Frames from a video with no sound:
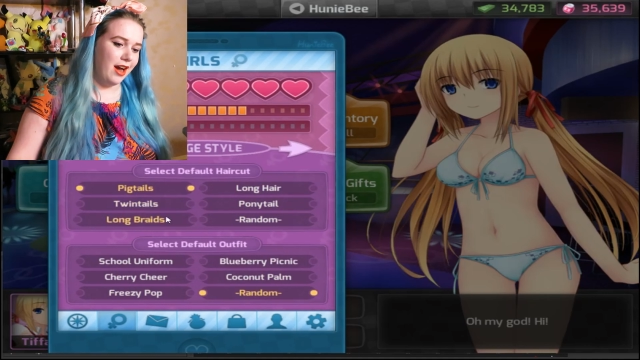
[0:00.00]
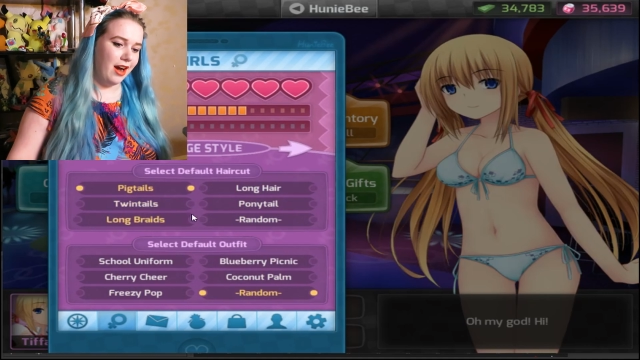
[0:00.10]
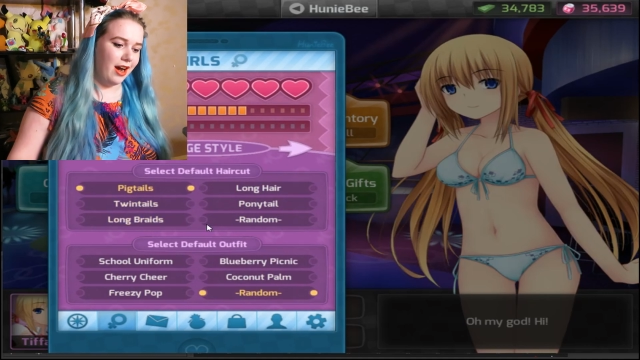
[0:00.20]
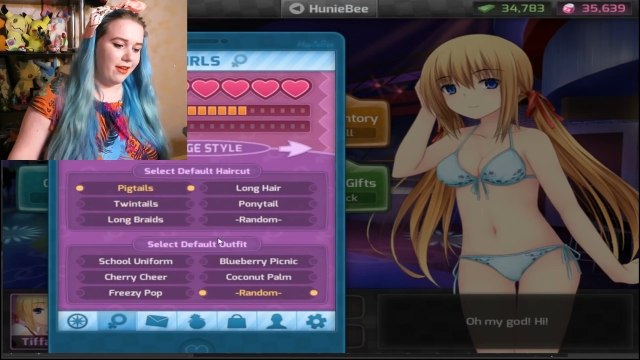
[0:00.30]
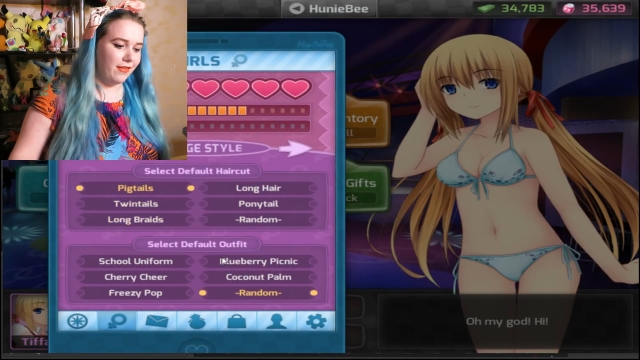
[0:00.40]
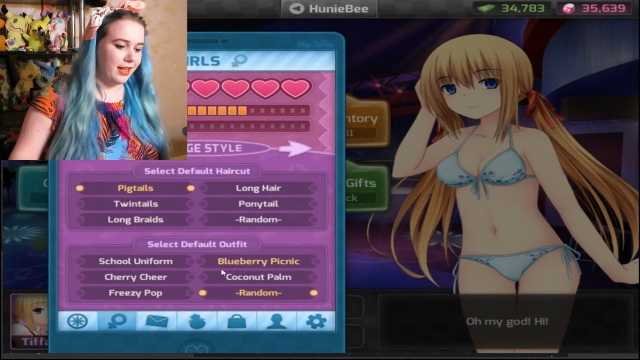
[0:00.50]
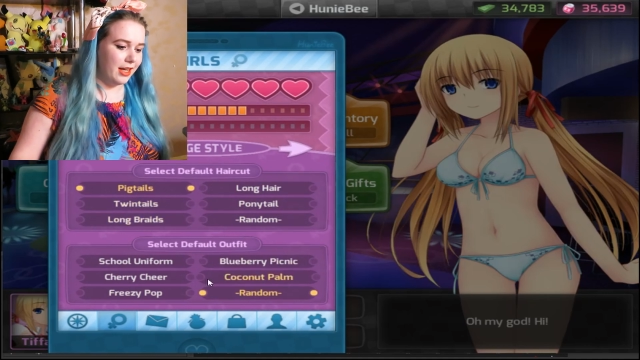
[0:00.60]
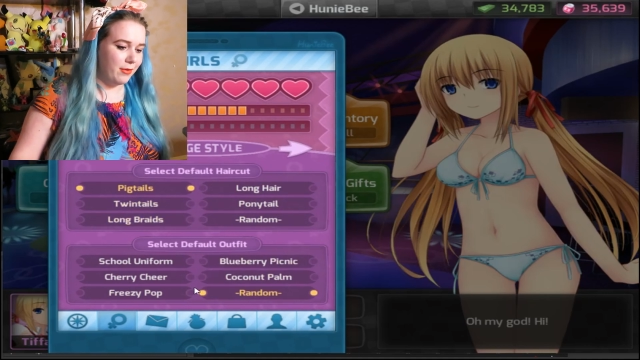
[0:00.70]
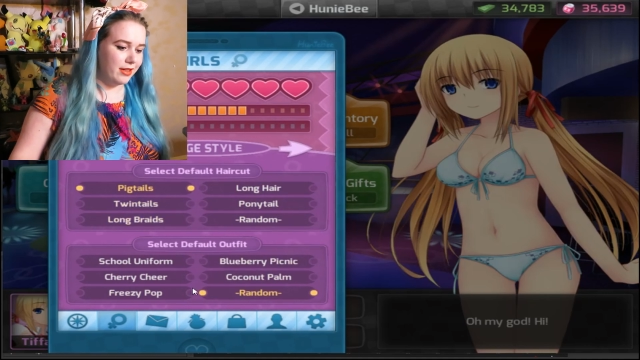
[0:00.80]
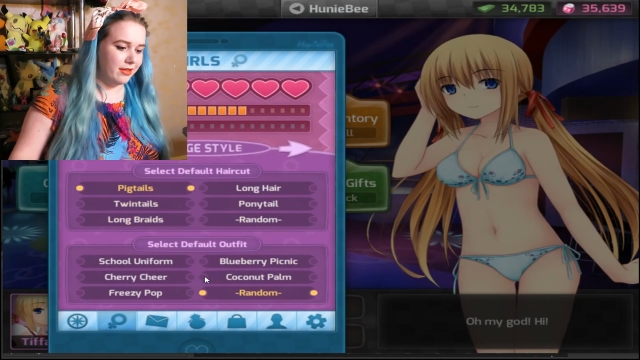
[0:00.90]
I think
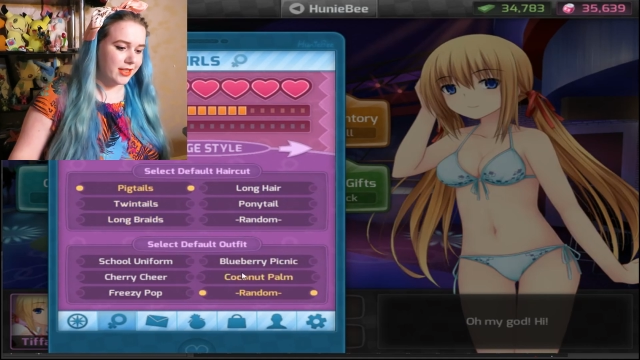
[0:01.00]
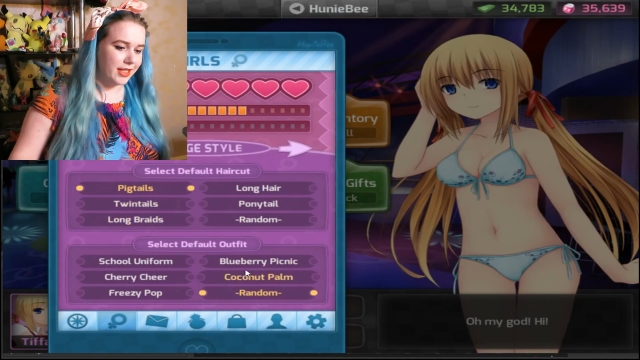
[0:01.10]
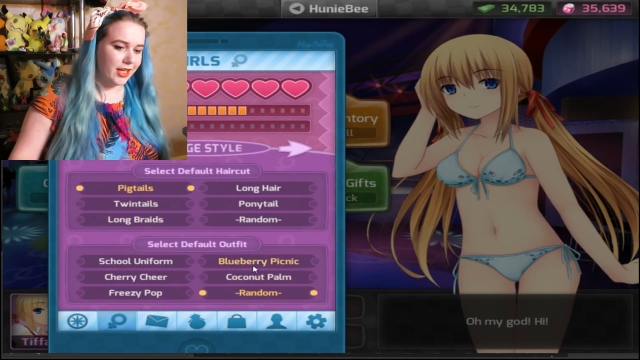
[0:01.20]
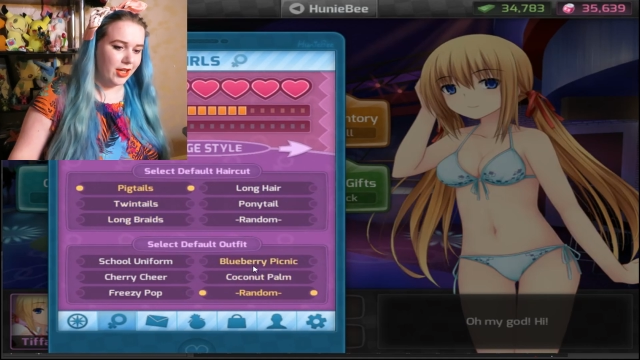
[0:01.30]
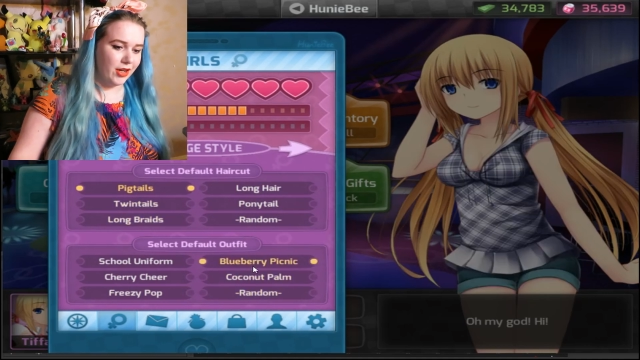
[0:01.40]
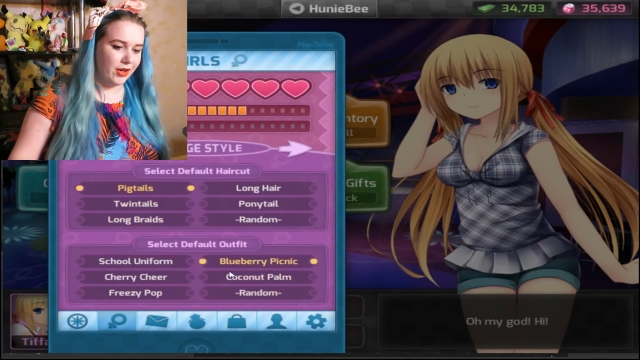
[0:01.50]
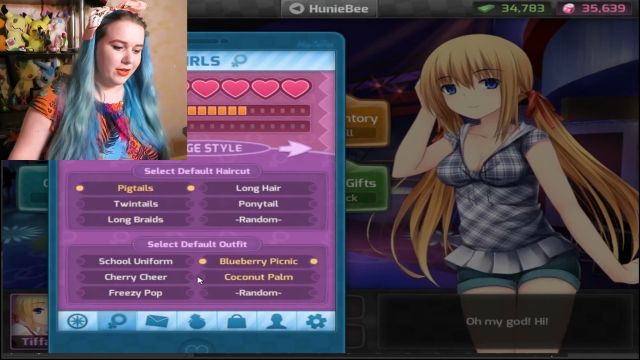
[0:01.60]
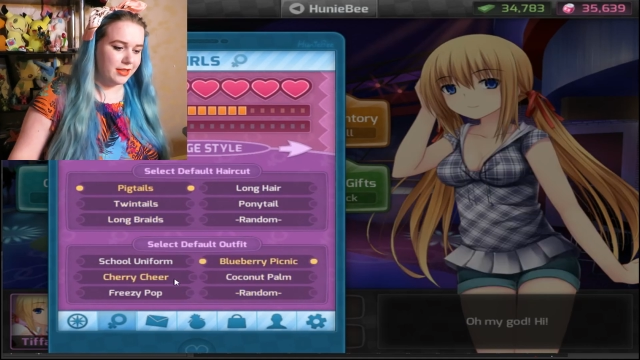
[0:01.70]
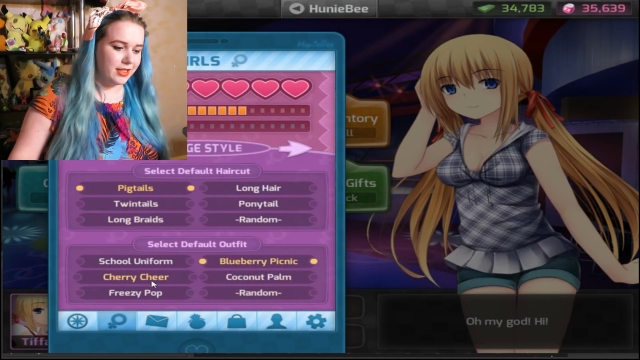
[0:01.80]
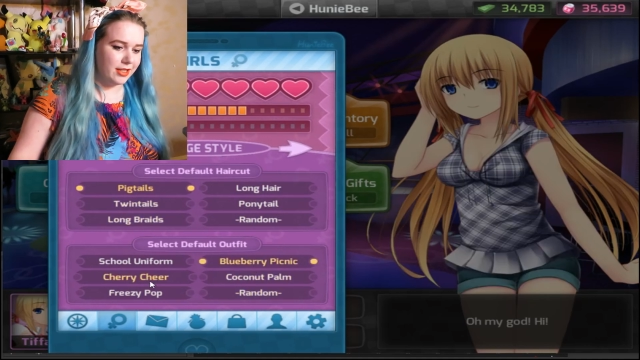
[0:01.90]
that one looks
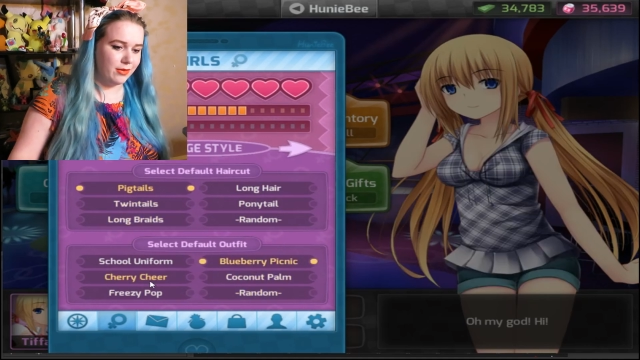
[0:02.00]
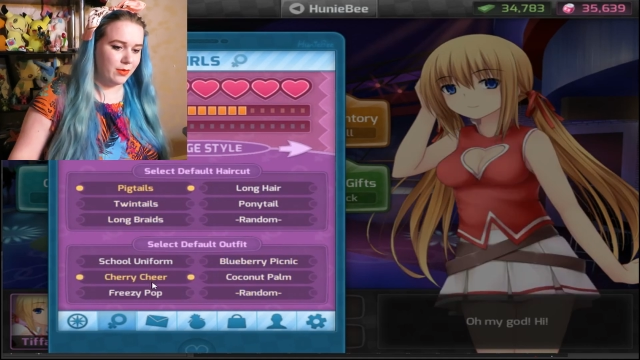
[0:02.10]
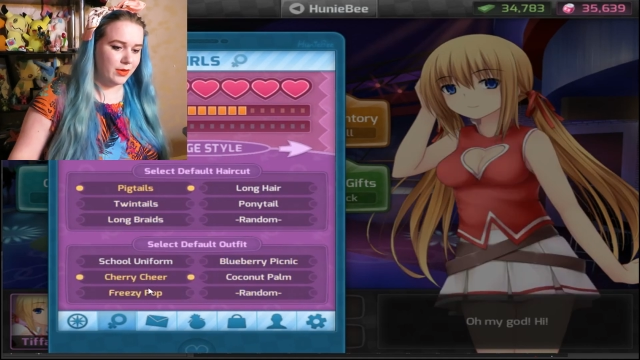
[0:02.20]
cute.